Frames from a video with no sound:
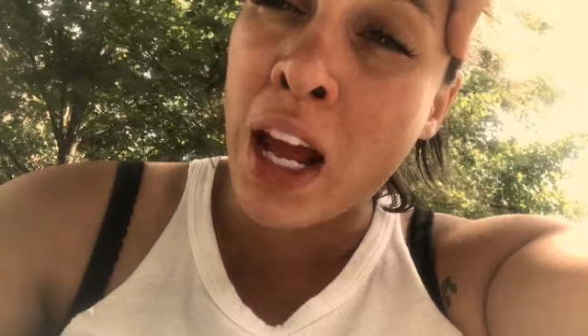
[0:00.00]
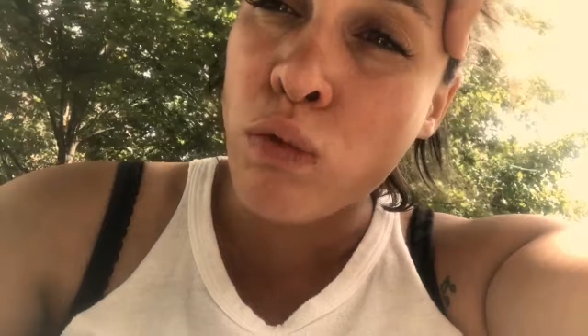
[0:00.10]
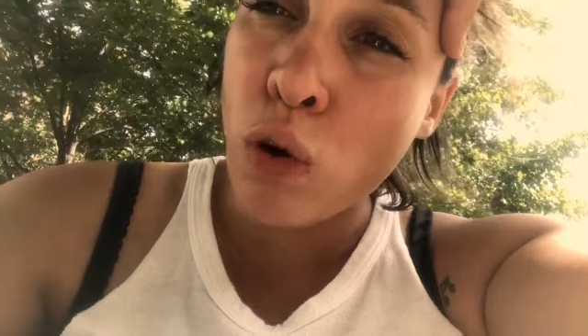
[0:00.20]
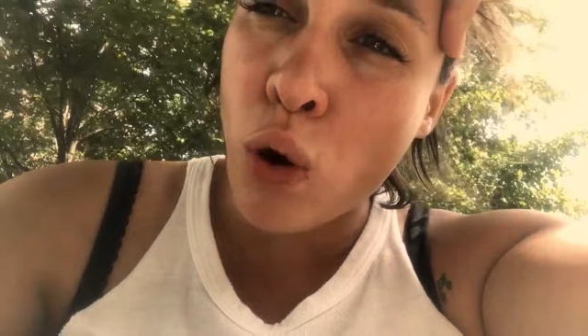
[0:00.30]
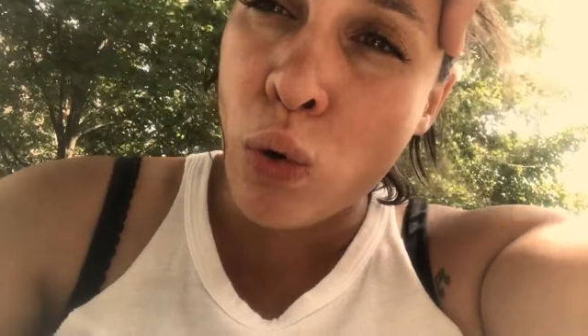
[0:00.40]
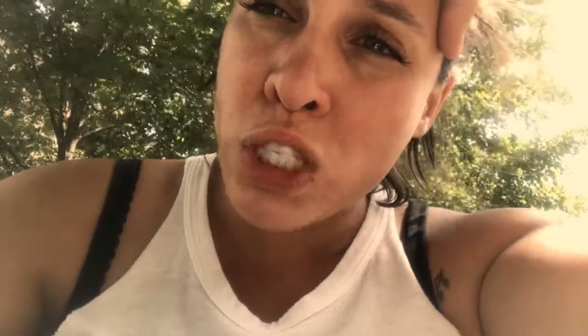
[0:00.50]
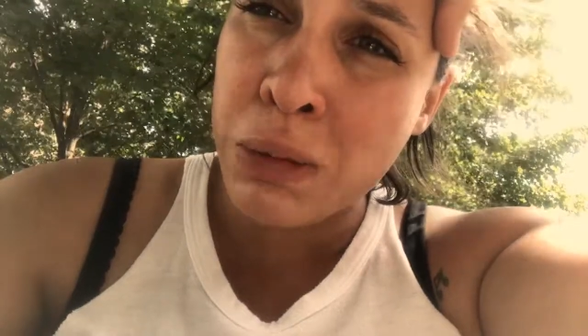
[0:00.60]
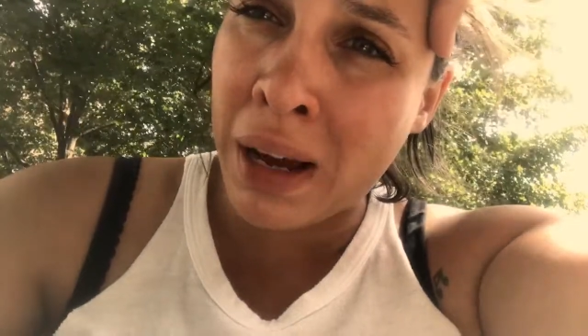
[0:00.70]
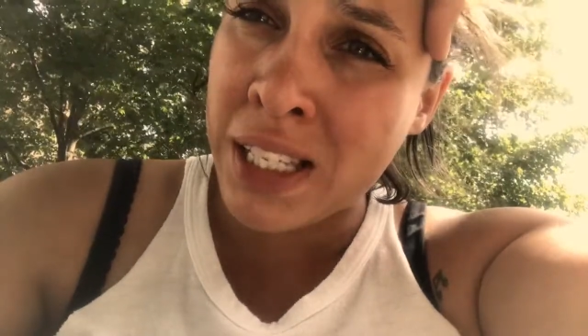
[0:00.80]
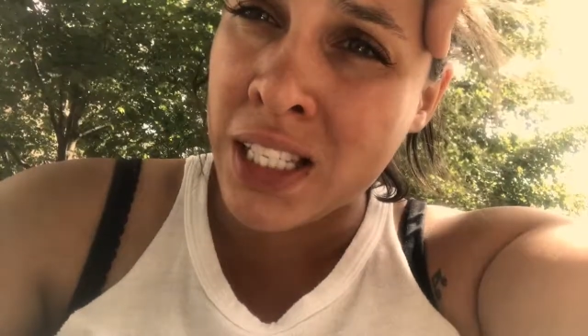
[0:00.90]
I rode
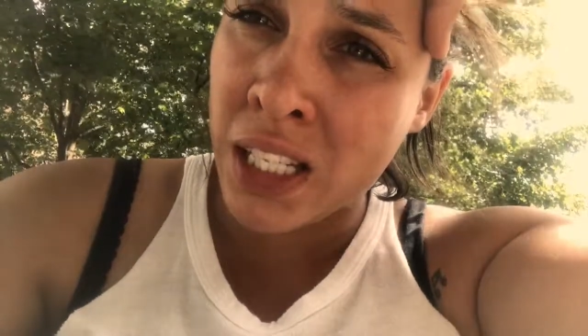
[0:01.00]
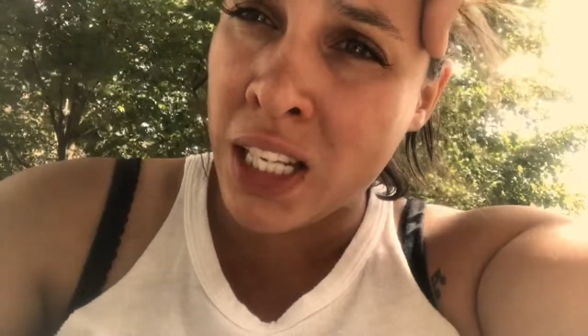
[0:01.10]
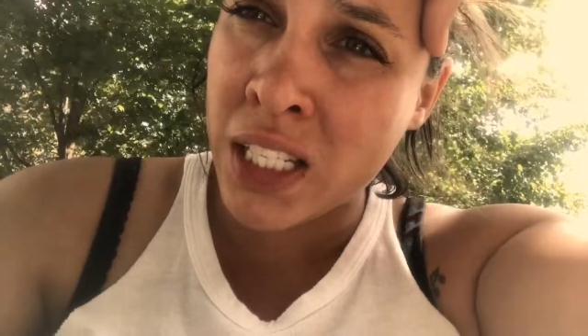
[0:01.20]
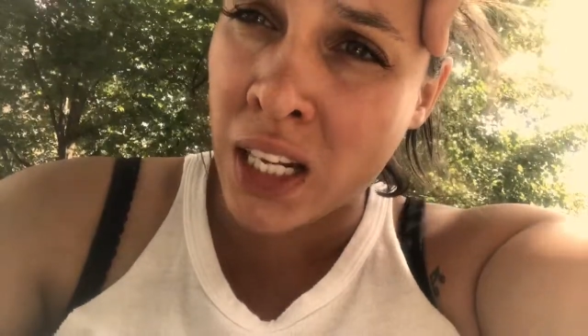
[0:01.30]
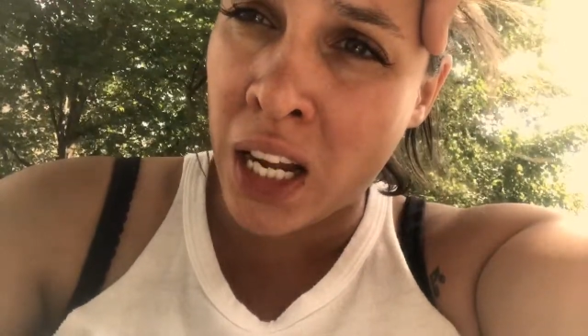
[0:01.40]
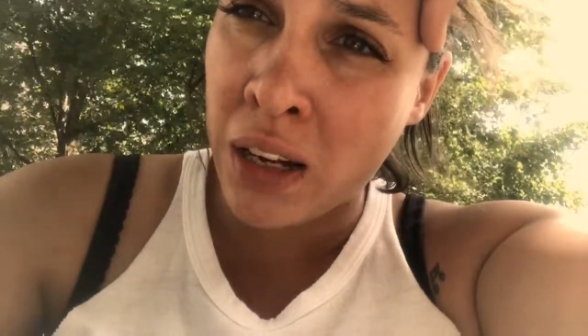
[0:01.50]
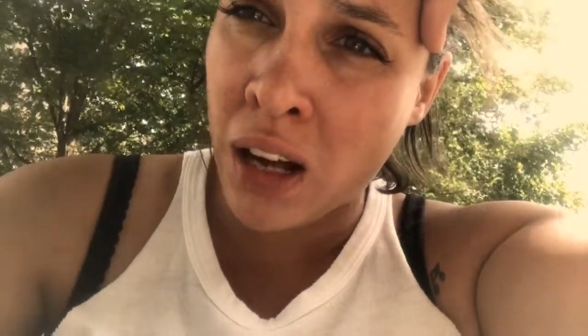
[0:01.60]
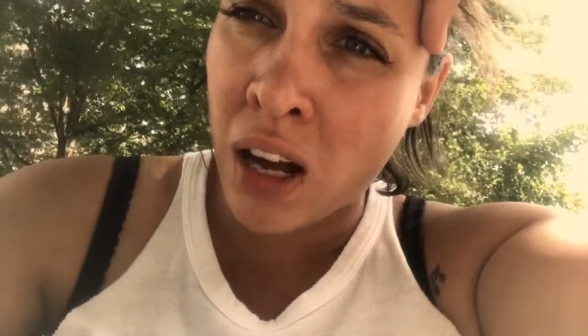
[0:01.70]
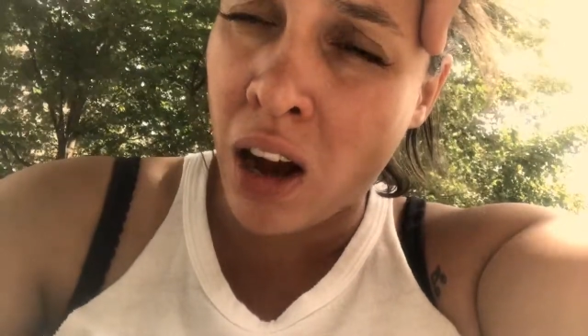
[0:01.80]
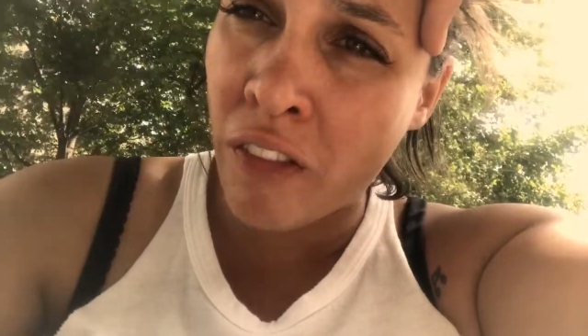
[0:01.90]
to my city state
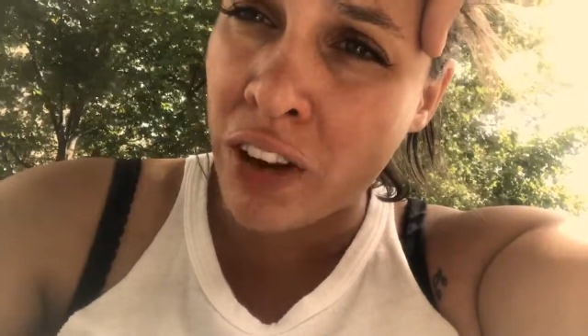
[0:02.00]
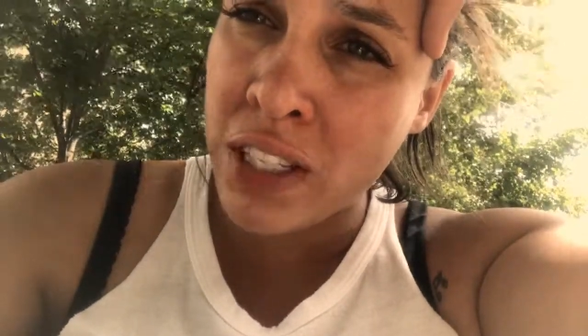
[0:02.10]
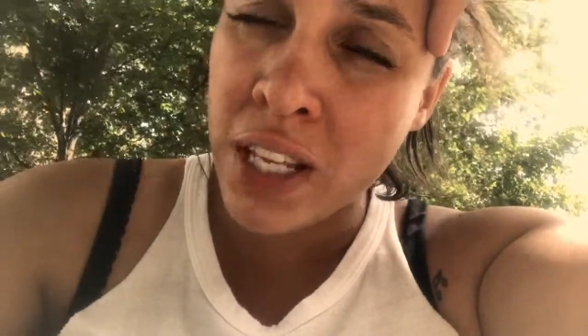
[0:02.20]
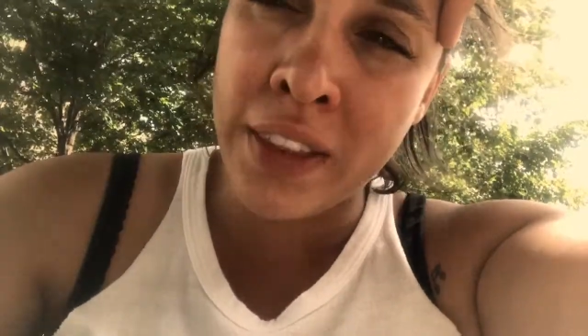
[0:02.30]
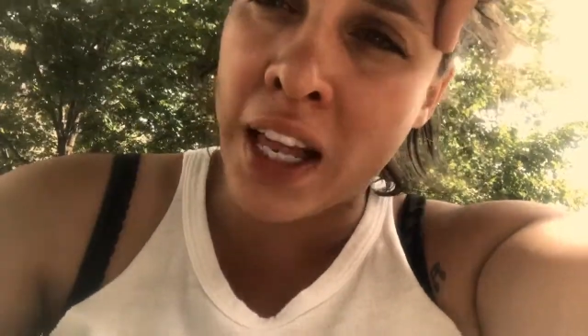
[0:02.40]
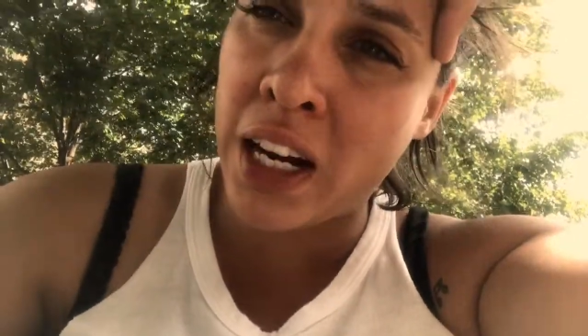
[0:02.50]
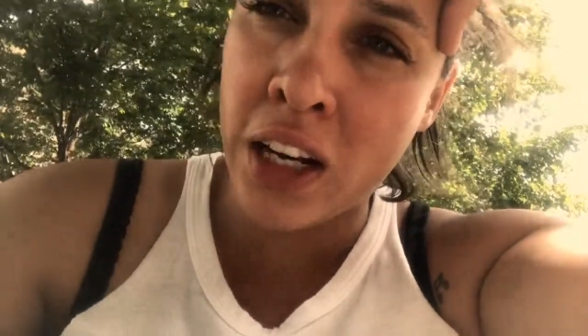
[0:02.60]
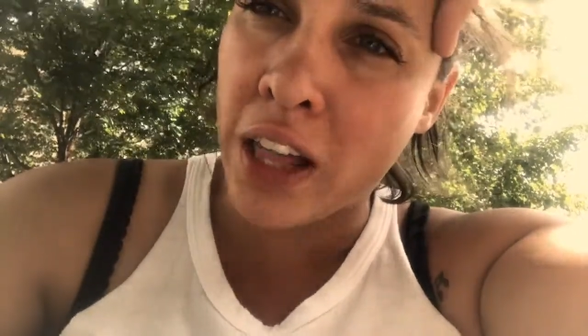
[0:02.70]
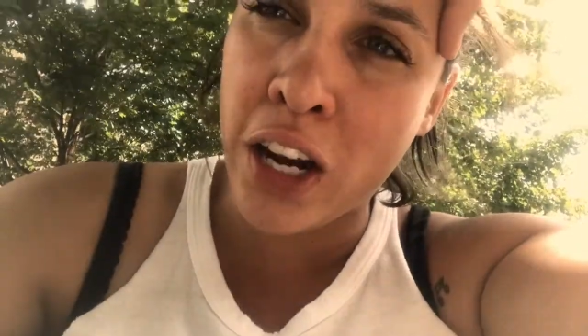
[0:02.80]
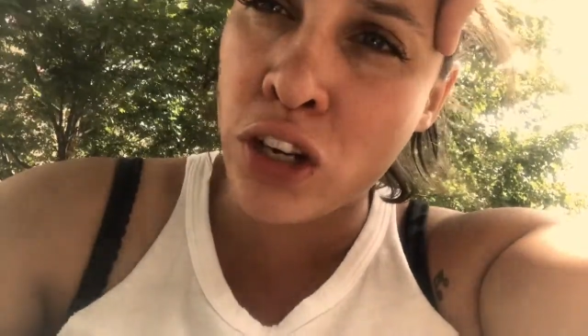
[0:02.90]
office and they
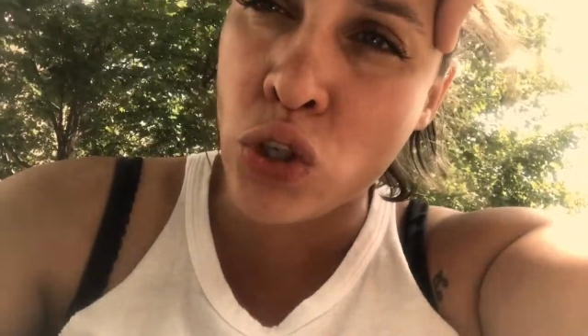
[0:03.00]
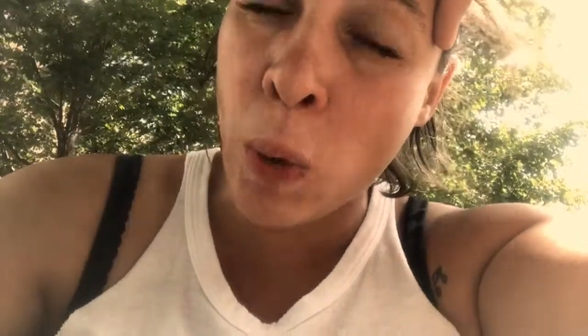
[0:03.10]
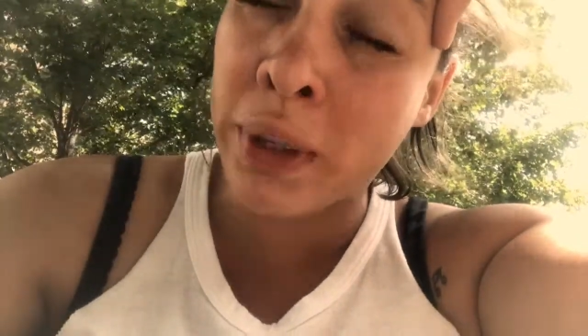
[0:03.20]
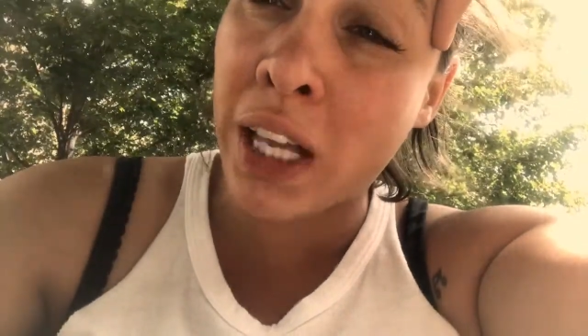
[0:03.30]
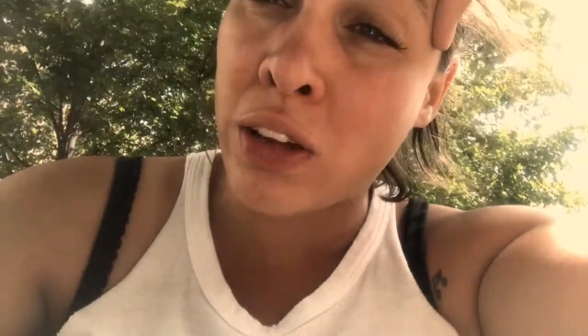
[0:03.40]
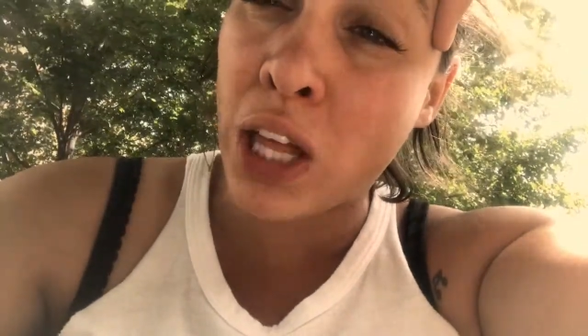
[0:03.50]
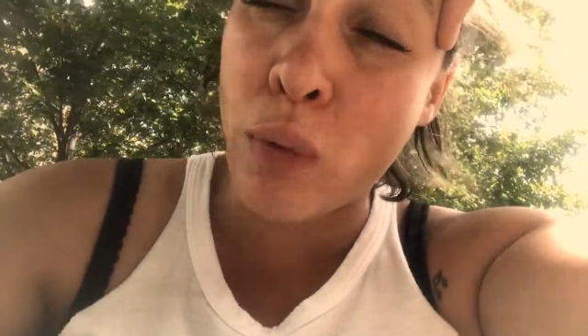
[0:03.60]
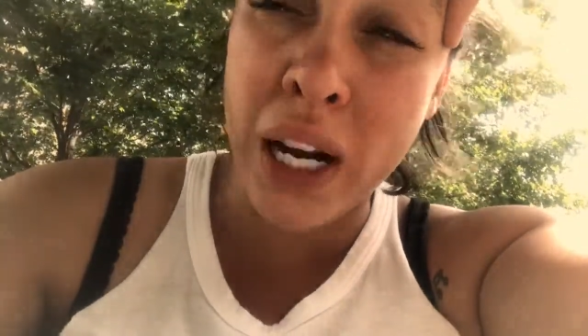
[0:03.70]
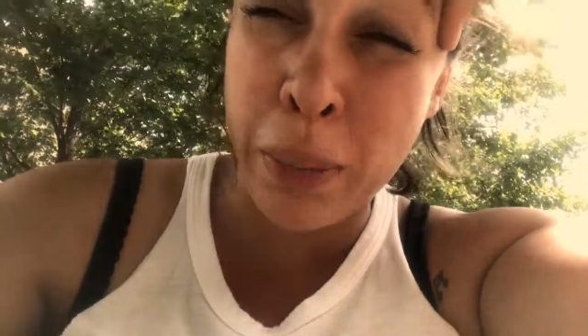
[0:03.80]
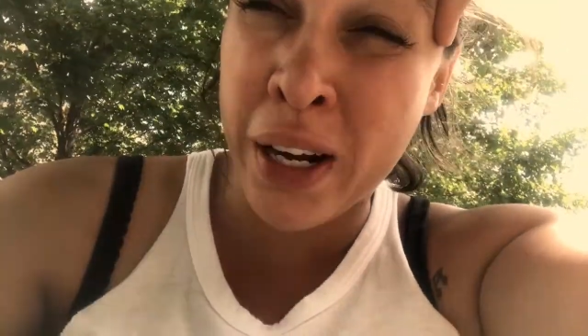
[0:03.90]
didn't do it, but they
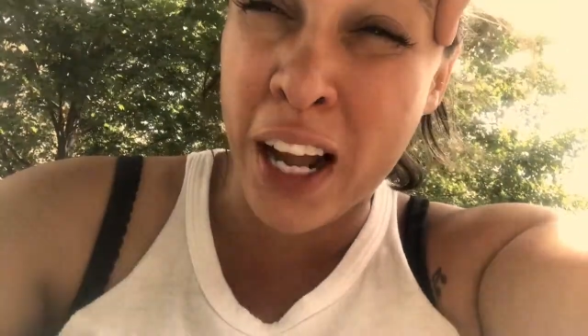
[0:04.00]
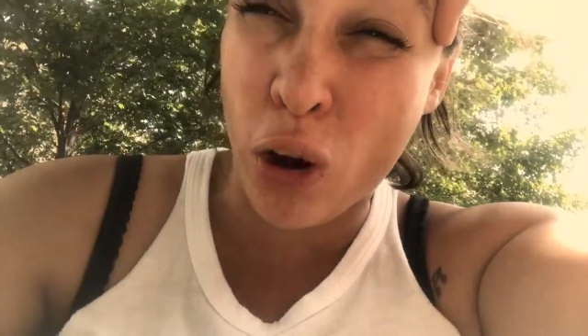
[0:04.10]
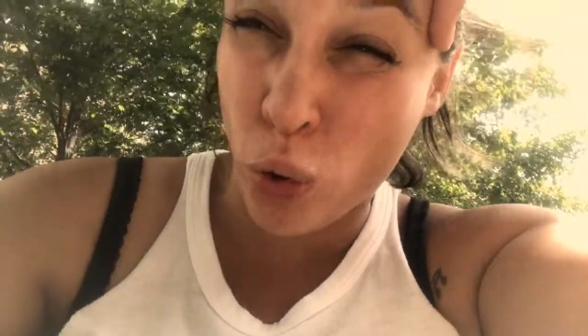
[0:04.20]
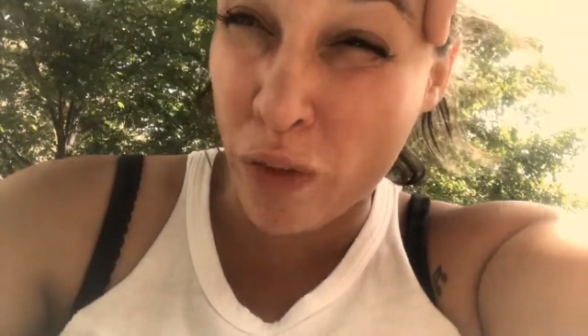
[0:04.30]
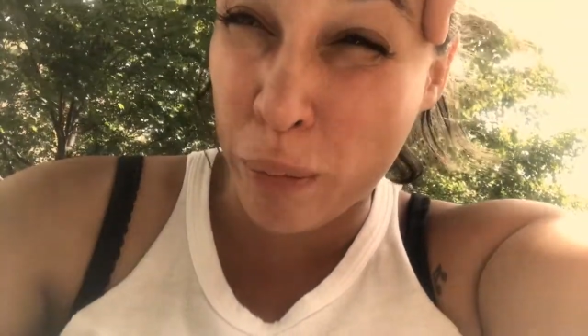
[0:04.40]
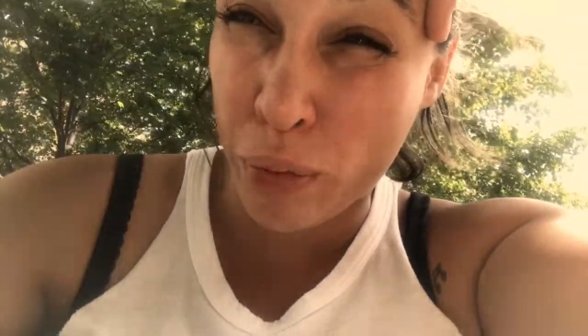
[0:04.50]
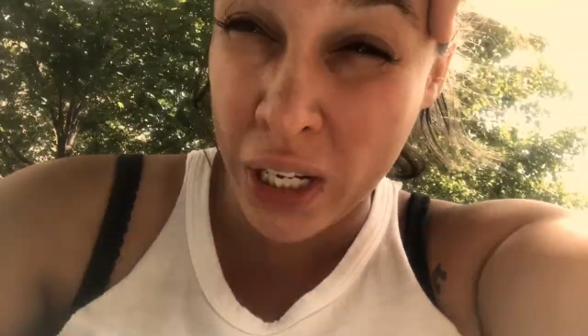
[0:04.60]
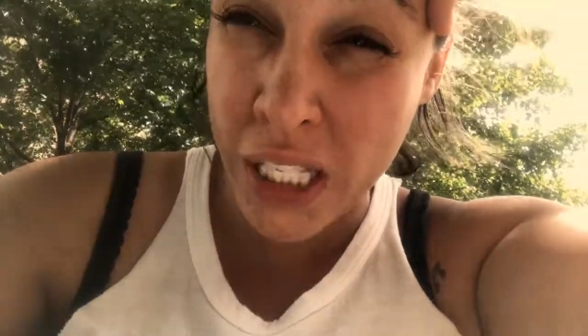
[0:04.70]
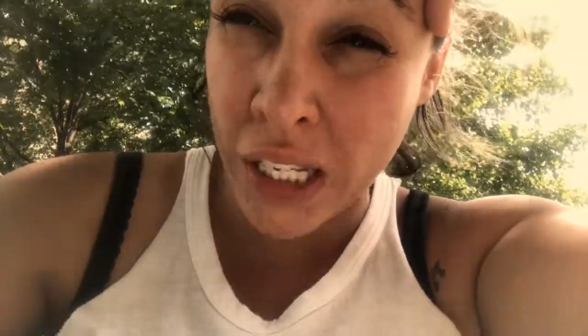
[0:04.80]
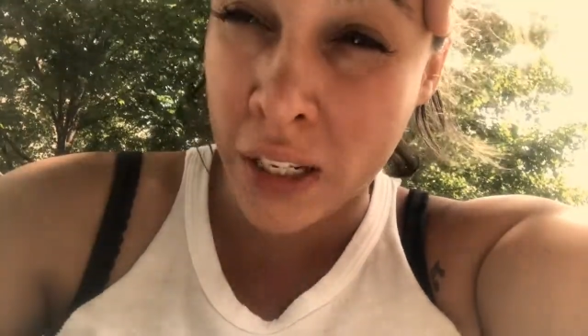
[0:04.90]
recommended I go to a different
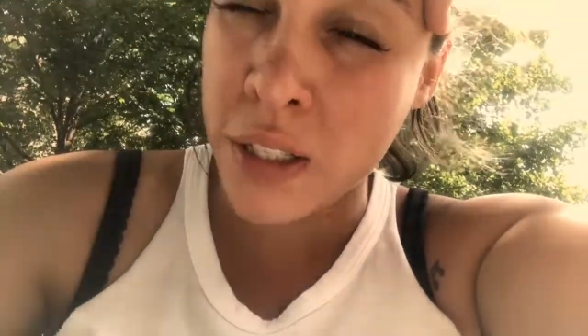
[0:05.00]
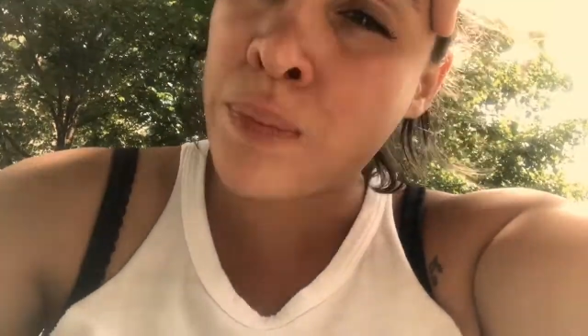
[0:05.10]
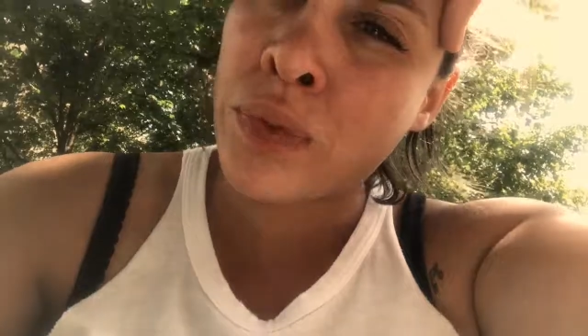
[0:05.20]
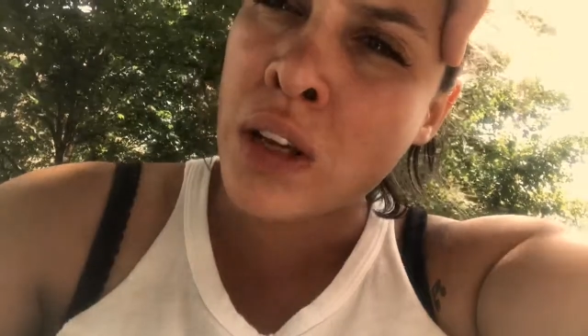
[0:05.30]
precinct.